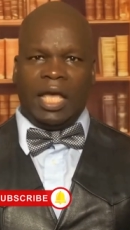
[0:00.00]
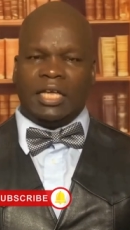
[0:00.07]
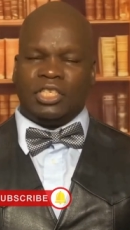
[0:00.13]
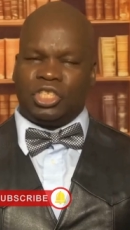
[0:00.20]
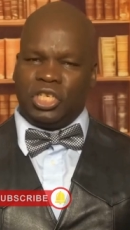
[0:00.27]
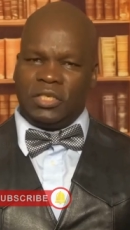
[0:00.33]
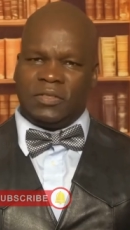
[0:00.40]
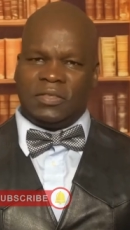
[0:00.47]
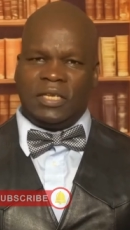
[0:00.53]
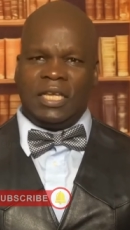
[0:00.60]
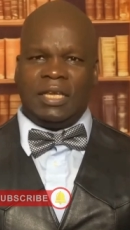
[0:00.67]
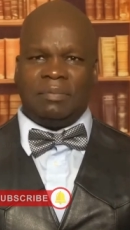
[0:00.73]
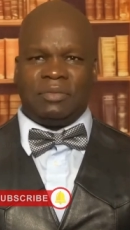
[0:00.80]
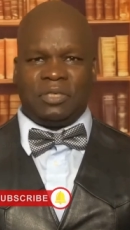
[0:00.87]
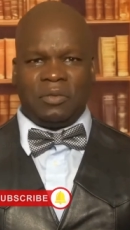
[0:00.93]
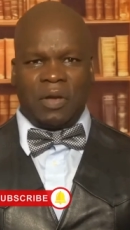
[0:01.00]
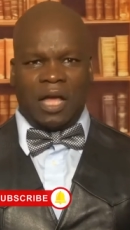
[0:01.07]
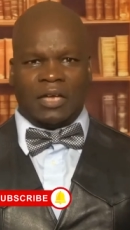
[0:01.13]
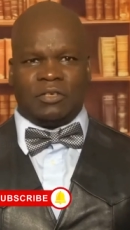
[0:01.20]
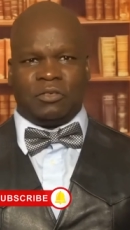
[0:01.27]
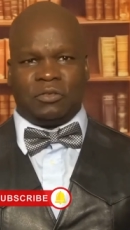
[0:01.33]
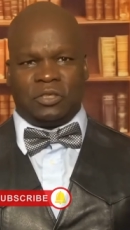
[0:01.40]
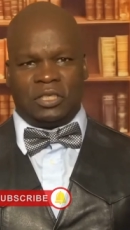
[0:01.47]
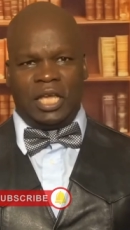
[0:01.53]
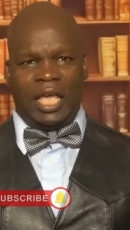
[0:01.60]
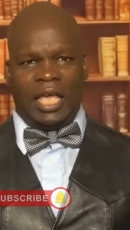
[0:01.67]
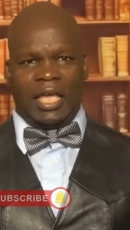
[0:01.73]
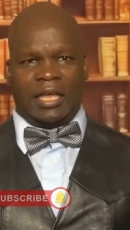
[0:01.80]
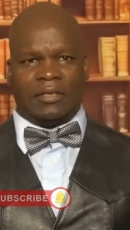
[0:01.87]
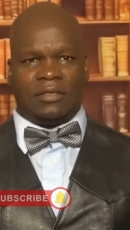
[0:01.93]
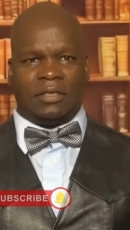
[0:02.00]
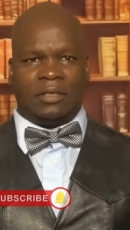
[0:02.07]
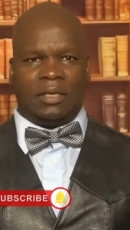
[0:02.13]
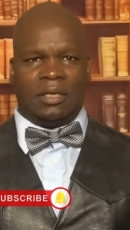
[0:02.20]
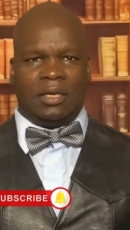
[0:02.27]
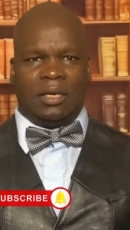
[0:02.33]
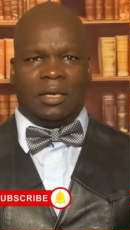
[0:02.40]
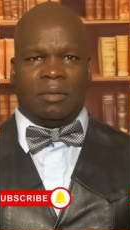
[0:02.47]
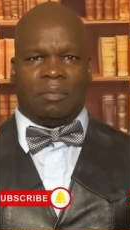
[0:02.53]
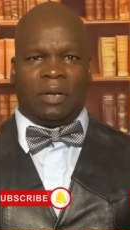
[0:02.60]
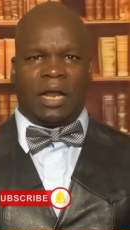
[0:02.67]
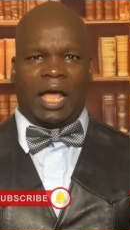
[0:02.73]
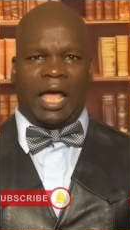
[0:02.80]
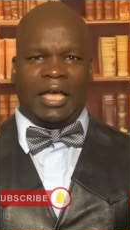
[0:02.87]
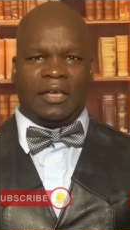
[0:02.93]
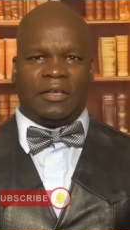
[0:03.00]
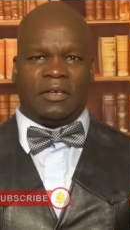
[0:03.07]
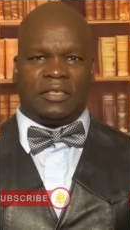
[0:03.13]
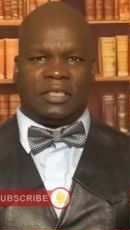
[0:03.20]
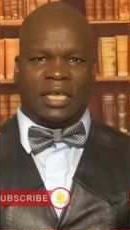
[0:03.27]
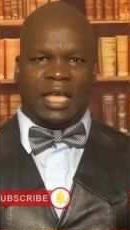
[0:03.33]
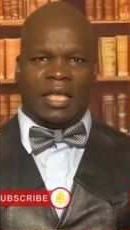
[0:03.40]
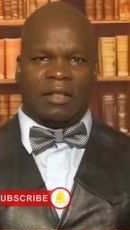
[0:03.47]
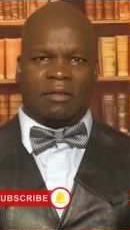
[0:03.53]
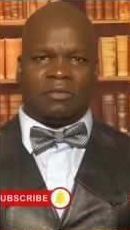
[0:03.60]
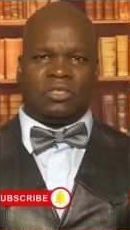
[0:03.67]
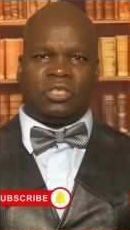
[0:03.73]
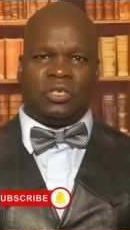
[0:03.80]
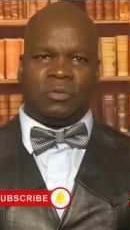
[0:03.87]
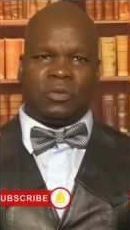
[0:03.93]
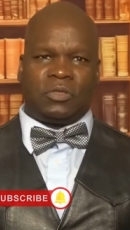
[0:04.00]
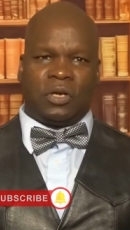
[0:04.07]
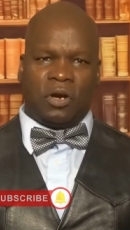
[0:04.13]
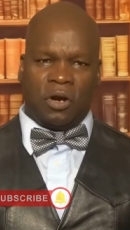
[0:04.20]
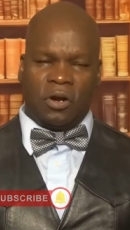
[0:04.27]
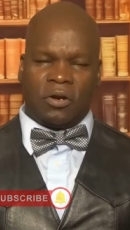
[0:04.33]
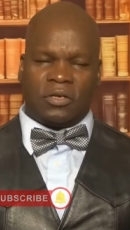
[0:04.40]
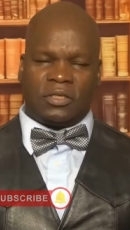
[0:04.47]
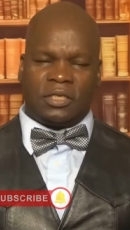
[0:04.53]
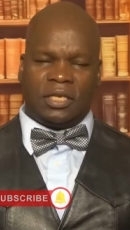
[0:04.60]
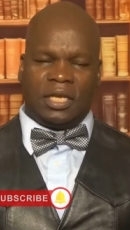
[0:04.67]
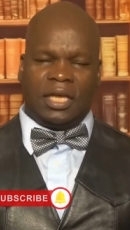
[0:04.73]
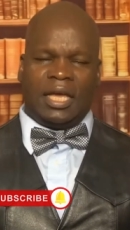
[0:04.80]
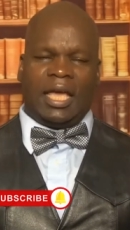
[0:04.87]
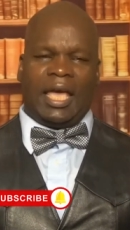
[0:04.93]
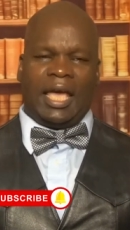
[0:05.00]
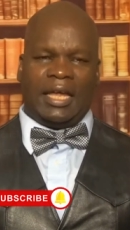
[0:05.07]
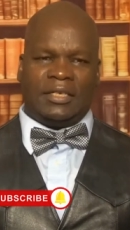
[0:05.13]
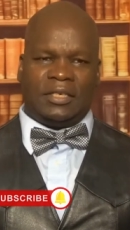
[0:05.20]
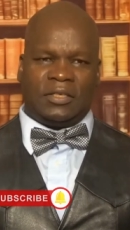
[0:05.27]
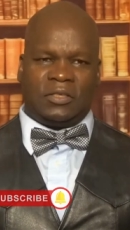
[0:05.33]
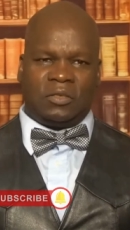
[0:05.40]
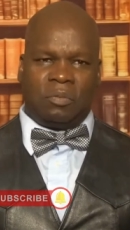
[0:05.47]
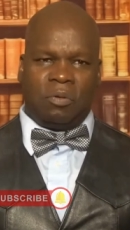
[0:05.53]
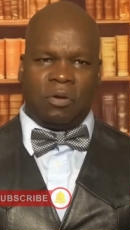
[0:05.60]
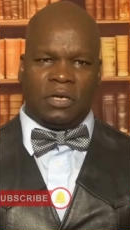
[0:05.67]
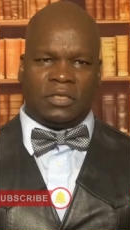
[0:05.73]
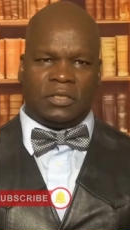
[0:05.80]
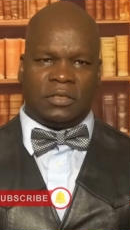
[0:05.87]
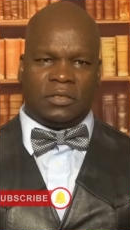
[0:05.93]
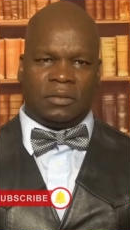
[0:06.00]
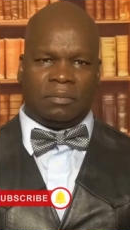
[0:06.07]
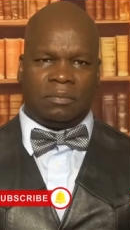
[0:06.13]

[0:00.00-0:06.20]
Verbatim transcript: She seemed to understand, but I could tell she was hurt and disappointed.